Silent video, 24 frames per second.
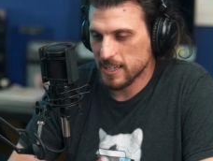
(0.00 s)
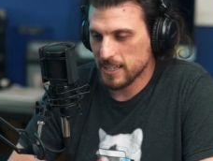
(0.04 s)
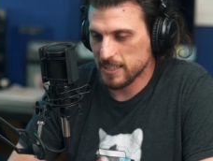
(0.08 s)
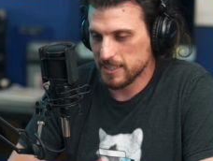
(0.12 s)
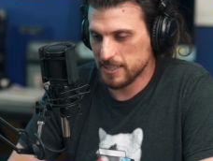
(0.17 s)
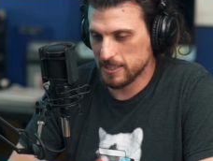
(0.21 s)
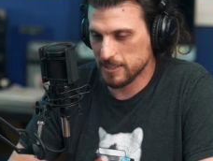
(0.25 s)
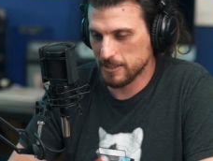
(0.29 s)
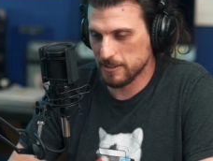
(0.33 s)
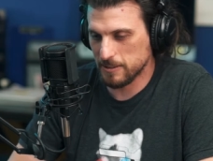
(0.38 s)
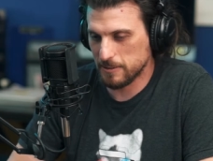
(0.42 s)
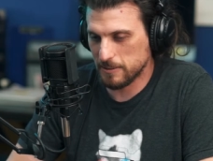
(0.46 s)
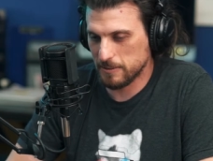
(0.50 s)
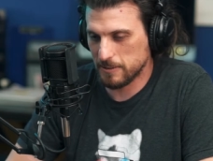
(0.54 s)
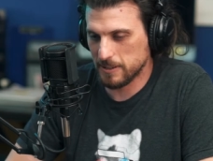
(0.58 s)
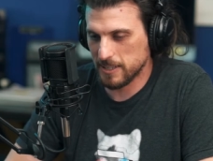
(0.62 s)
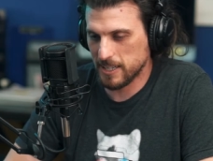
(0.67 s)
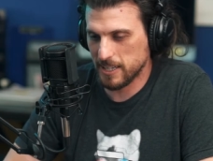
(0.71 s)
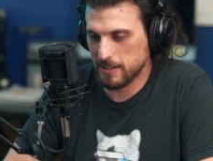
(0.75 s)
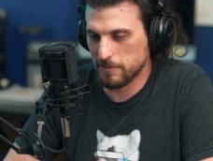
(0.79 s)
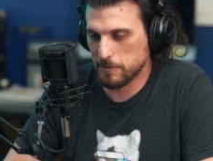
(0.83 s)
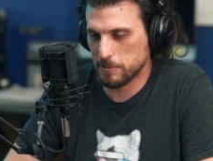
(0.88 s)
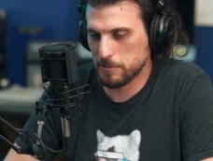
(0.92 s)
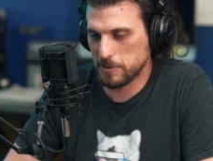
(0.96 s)
you know,
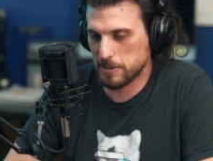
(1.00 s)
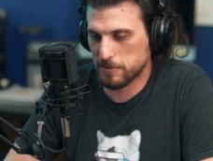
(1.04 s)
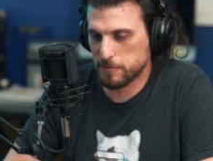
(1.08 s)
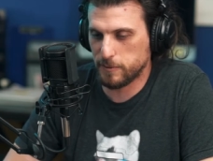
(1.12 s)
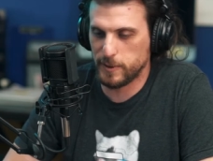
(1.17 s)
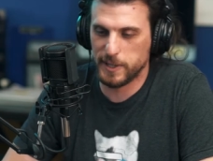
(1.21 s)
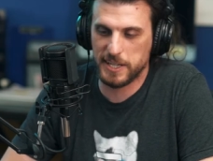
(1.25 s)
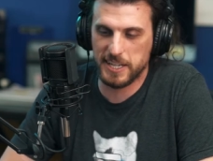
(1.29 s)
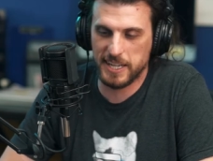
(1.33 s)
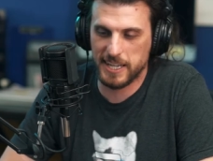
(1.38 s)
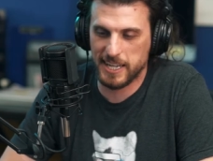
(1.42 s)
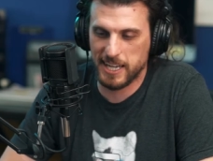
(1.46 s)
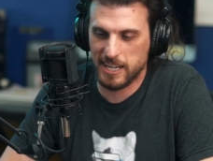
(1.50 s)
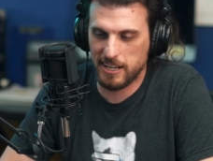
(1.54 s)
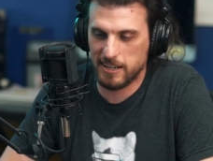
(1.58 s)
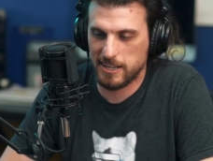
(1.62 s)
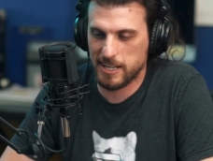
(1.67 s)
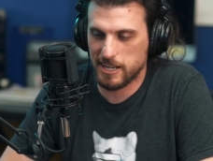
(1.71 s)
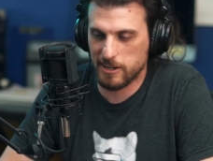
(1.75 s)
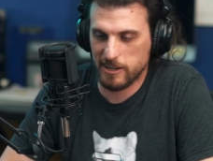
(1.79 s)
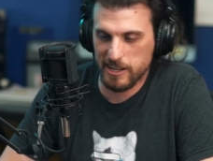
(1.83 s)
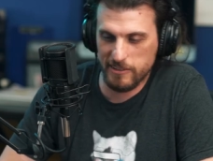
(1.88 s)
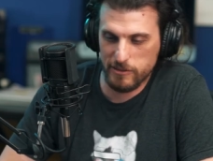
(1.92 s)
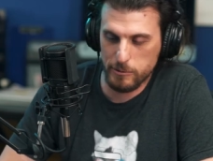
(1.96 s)
everyone's freaking out and
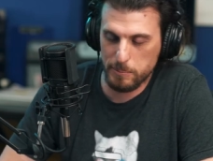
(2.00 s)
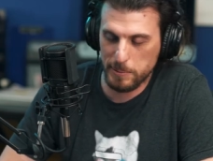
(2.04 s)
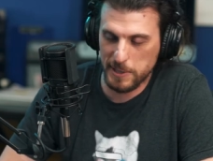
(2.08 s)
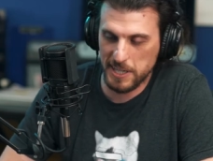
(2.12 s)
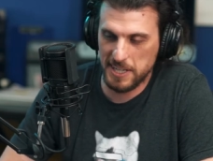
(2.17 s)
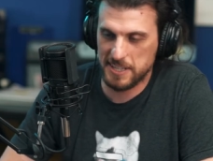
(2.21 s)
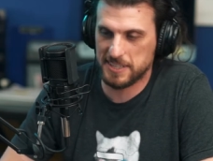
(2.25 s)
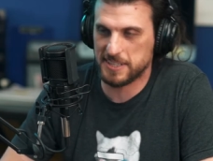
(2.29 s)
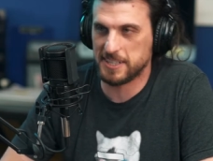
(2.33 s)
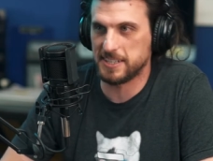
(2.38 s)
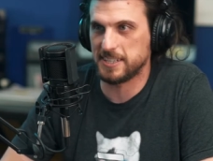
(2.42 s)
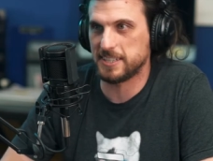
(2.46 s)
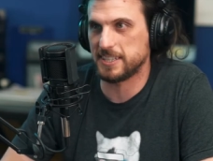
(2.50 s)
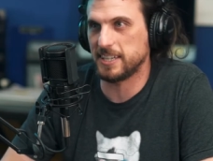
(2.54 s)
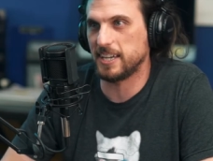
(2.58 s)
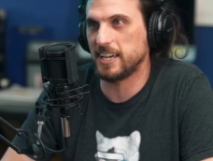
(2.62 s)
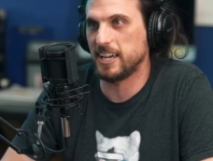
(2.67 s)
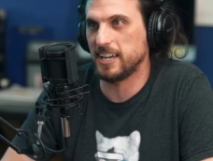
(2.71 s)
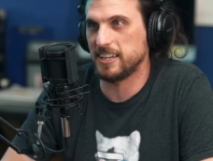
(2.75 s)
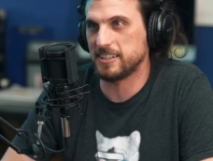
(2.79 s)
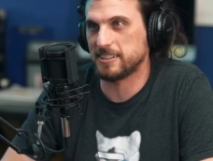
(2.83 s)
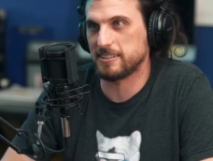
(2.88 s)
I don't have a place to stay.